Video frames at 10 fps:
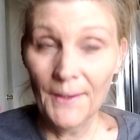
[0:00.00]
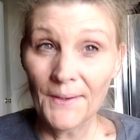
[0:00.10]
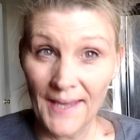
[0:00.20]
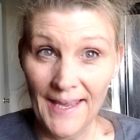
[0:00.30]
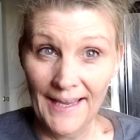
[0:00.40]

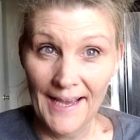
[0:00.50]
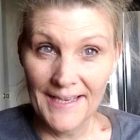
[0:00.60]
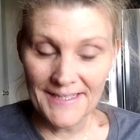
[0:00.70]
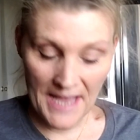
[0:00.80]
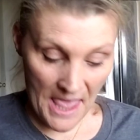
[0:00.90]
Okay,
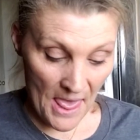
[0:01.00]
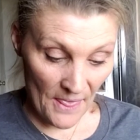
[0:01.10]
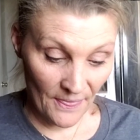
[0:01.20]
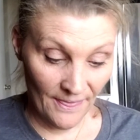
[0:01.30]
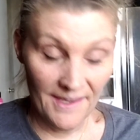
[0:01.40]
guys,
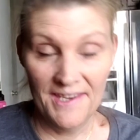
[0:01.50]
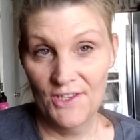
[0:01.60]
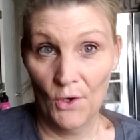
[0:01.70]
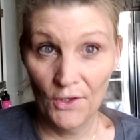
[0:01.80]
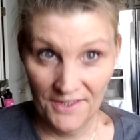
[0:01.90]

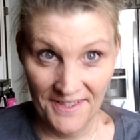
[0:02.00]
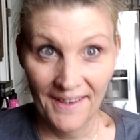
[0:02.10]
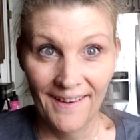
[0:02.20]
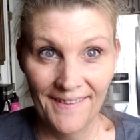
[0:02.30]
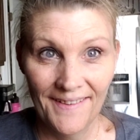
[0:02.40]
these are
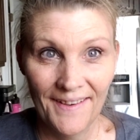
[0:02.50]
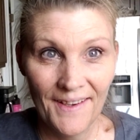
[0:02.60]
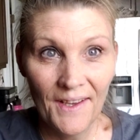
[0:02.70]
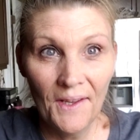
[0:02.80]
done.